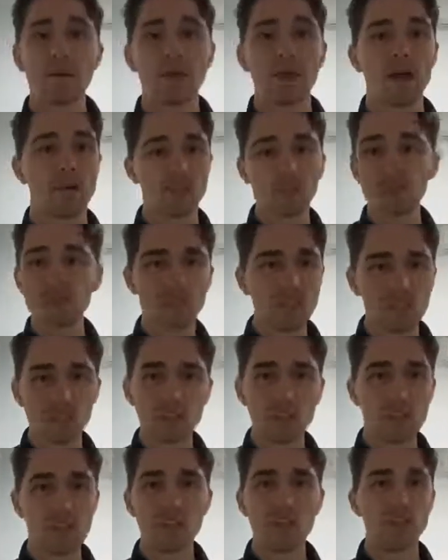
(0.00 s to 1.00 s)
because
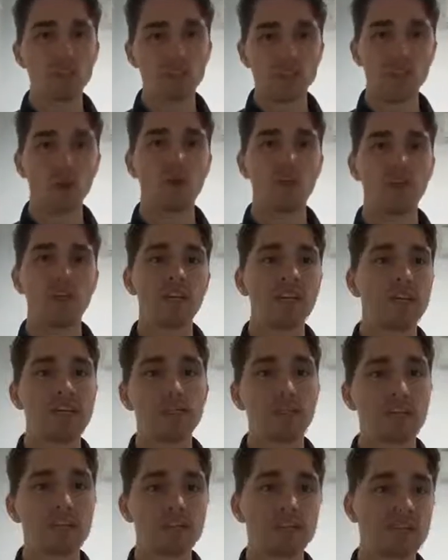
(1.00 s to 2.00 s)
he's shown that he can
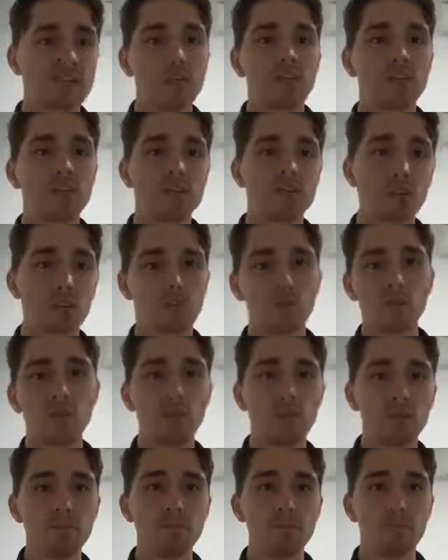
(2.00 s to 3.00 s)
match it. He's averaging over
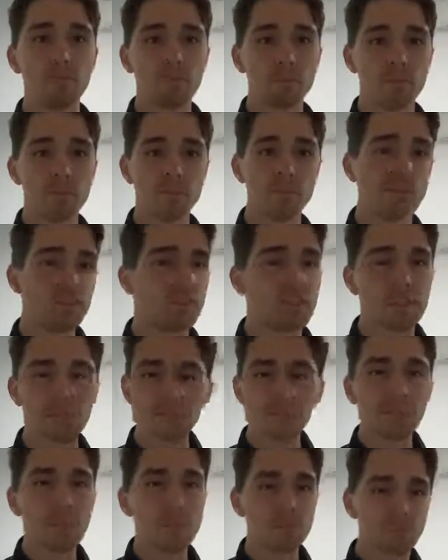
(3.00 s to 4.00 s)
20 possessions.
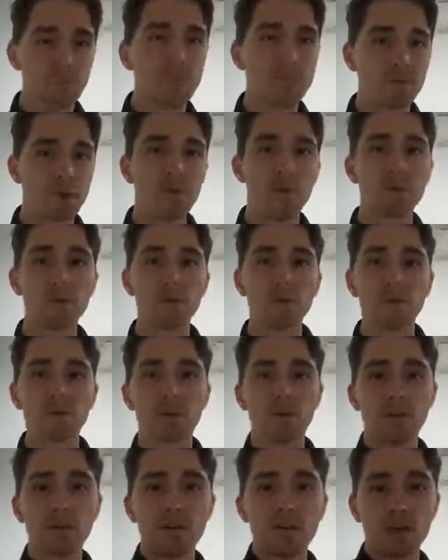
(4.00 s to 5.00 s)
He's been very good.
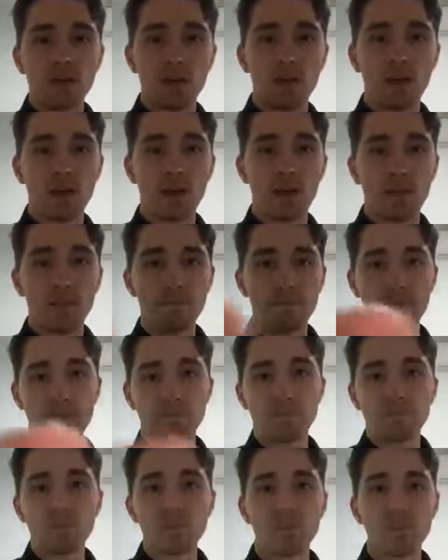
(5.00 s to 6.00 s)
Ben
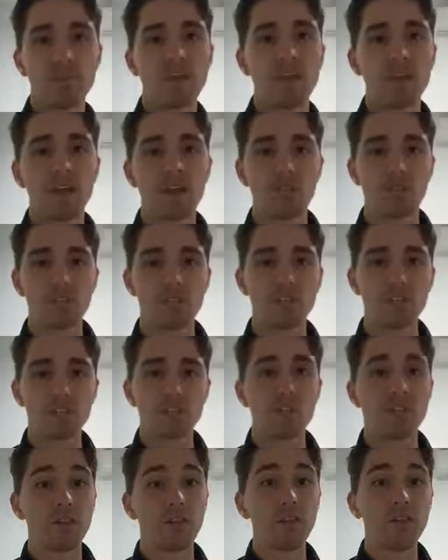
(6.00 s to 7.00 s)
Edwards says,
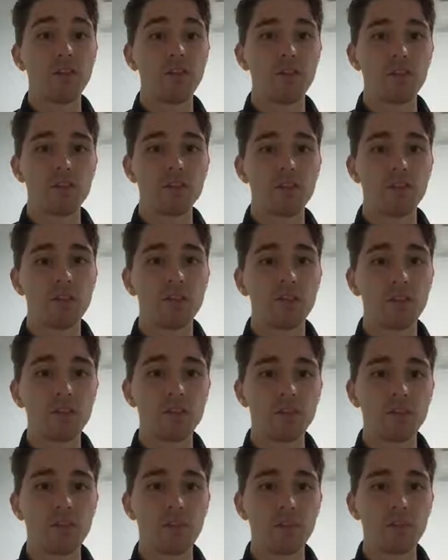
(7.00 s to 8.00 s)
with Logan Austin still on
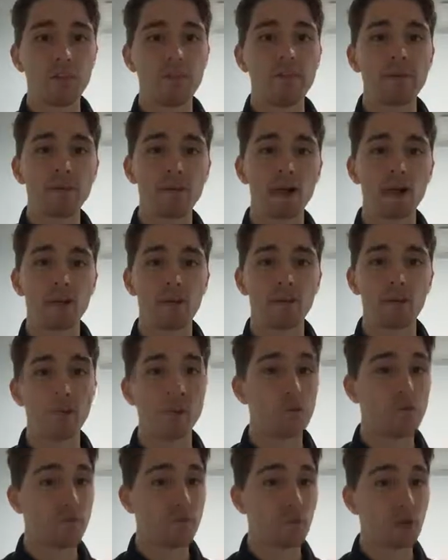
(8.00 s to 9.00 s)
the side, maybe Carlisle
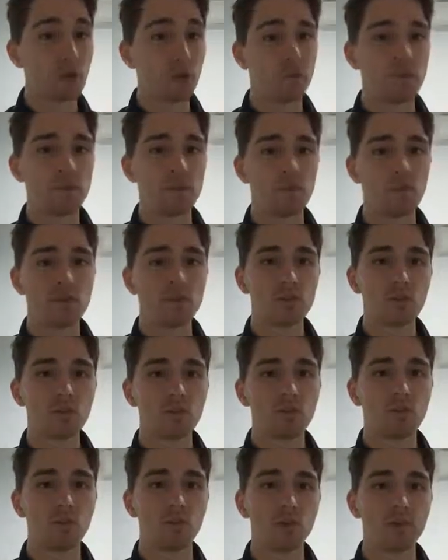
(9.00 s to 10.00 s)
goes forward. We look too
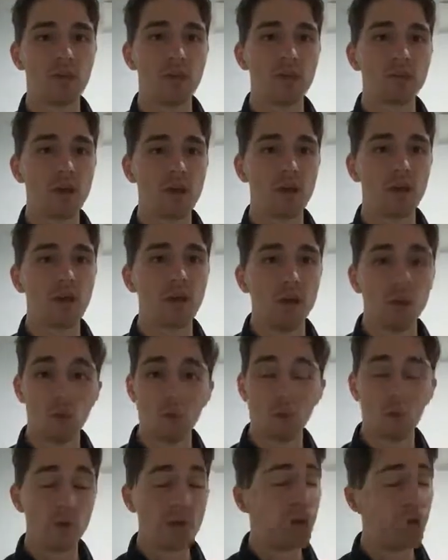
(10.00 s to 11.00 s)
tall down back.
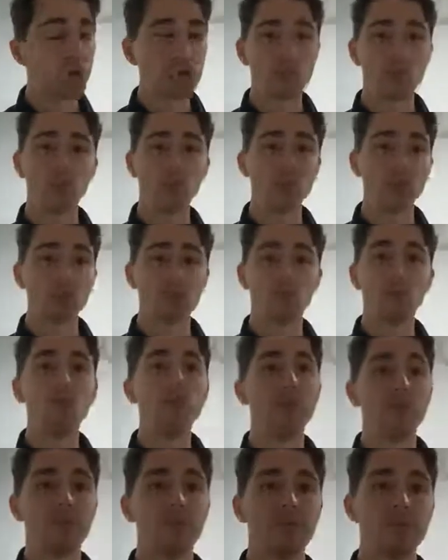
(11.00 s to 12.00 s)
We'd also look too
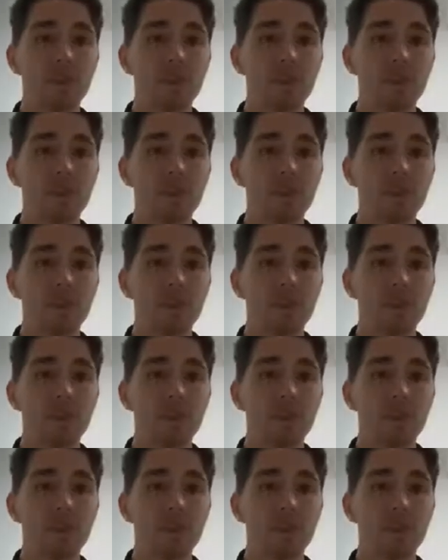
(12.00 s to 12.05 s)
tall